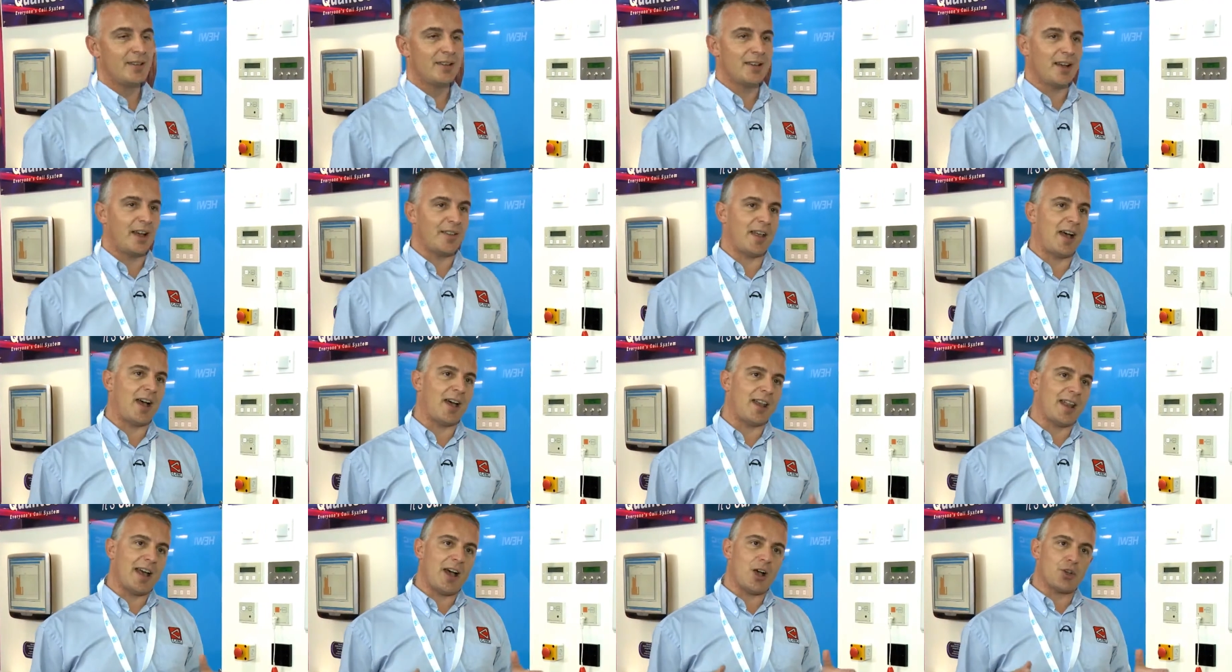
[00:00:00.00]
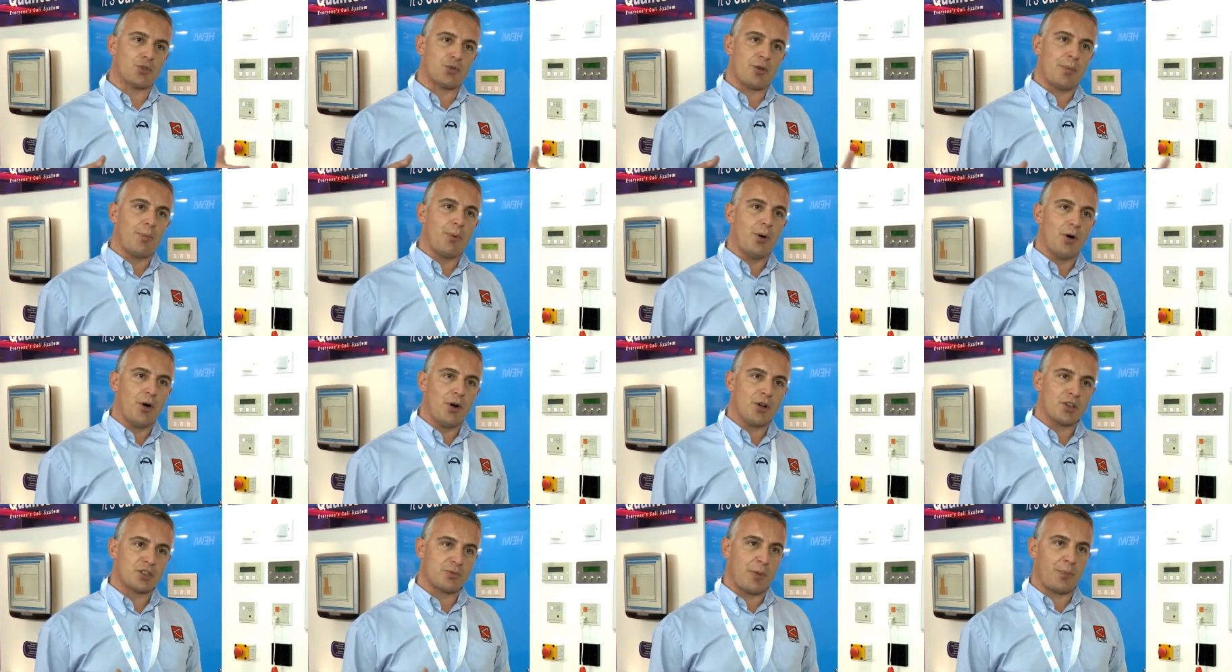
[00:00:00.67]
and that allows
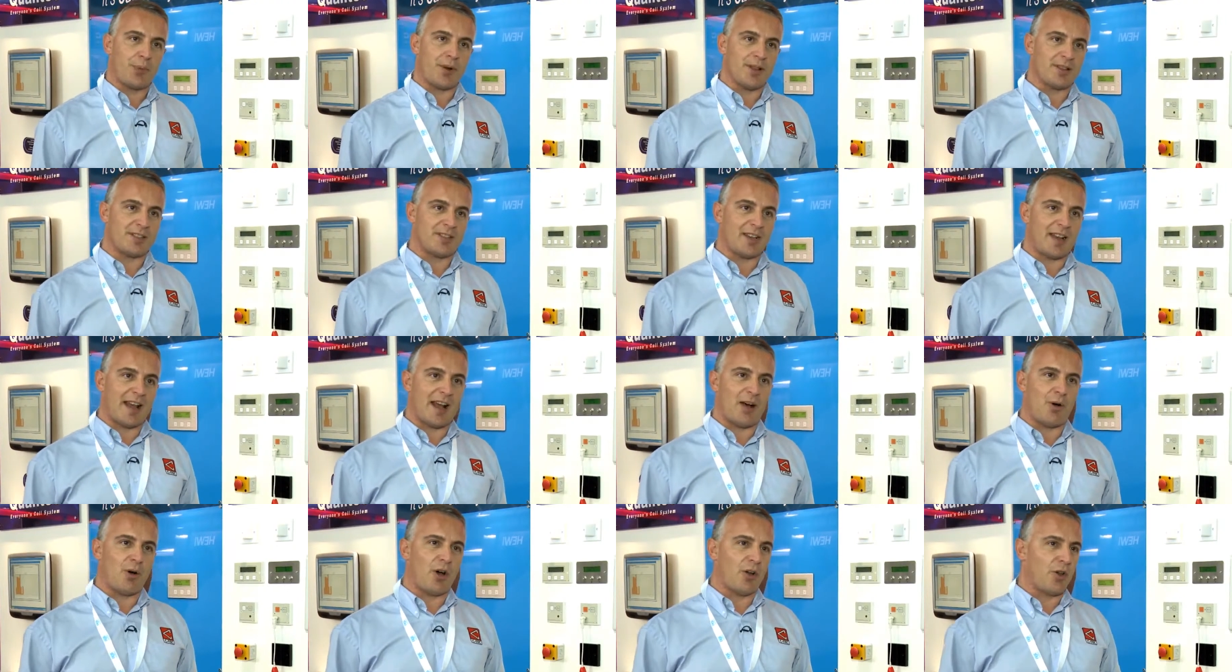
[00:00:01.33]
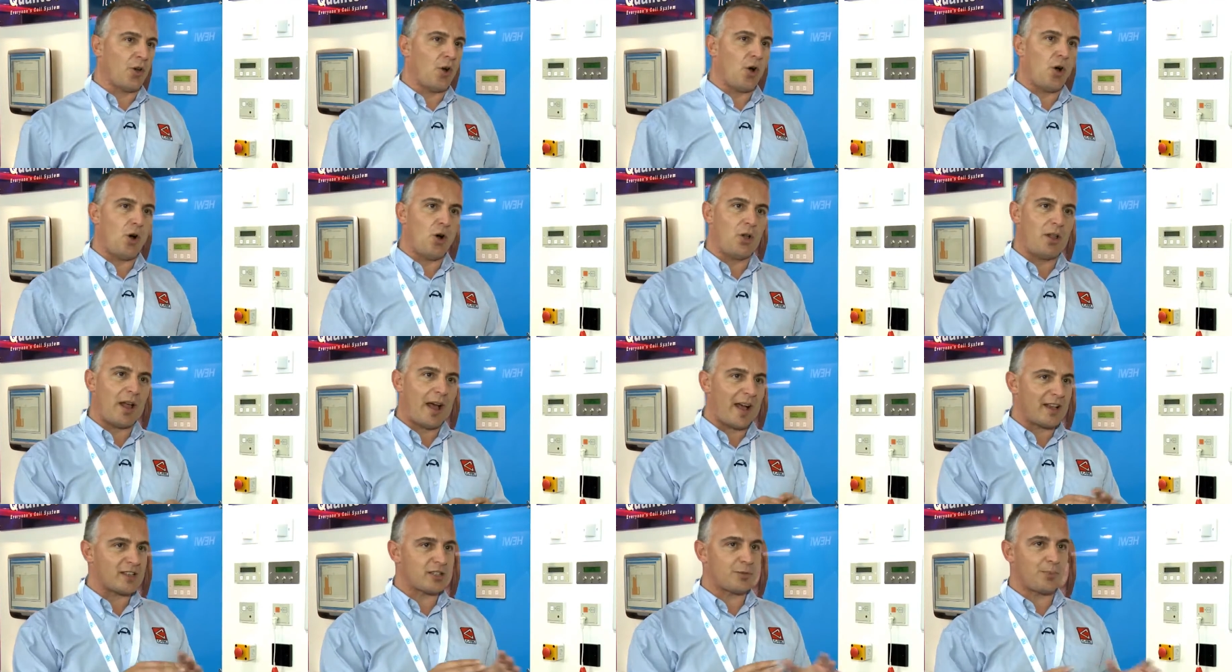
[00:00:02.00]
reports to be printed out on
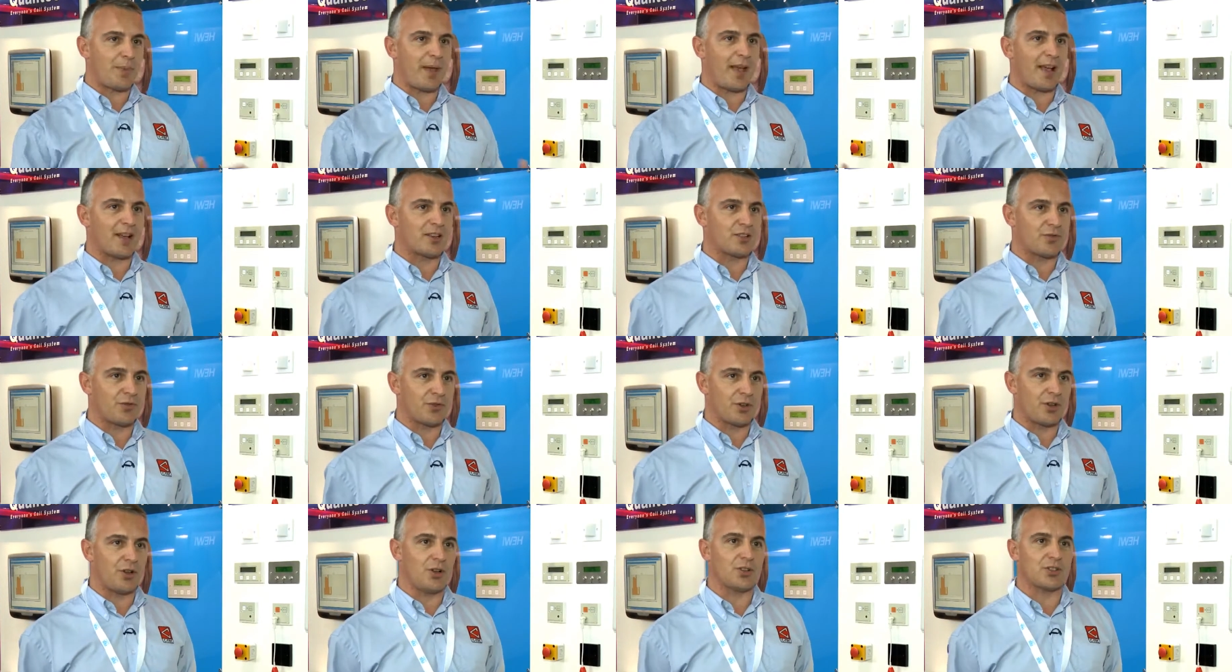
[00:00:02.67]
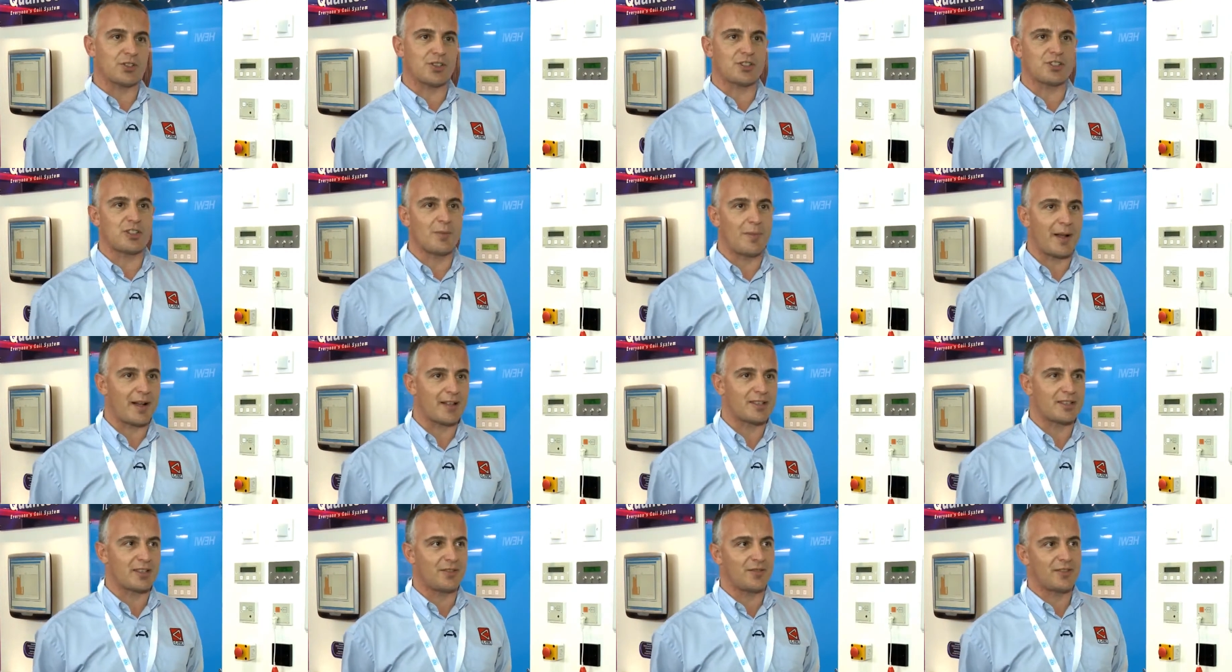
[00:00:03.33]
all aspects of call system
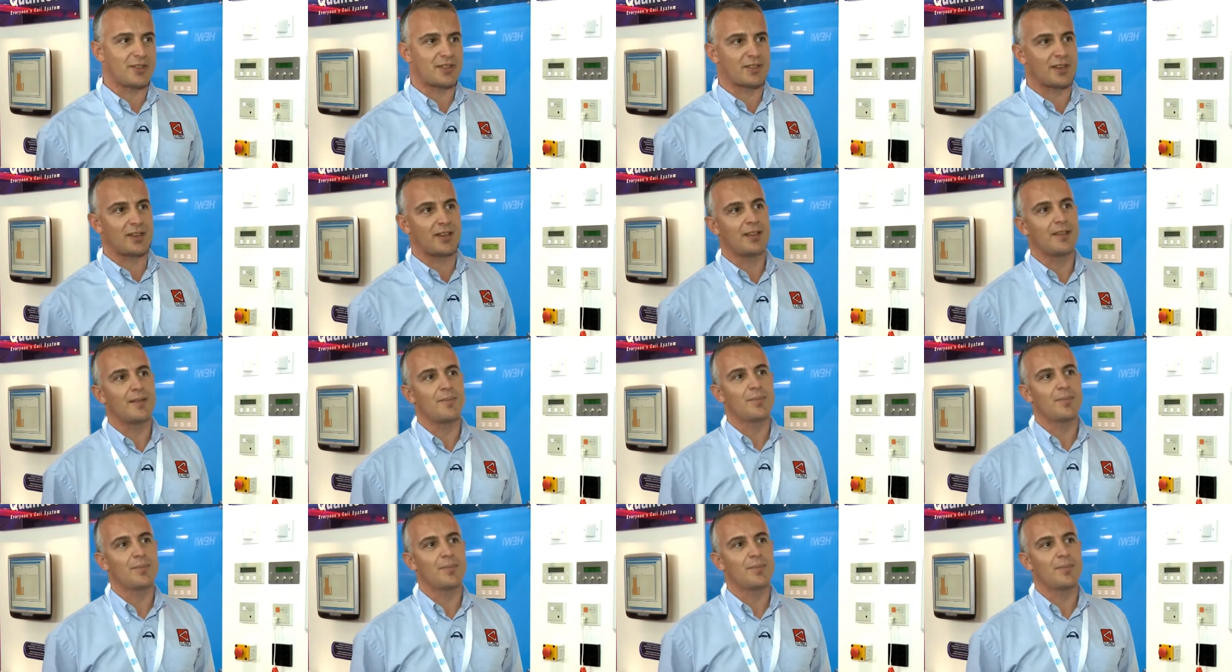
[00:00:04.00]
activity.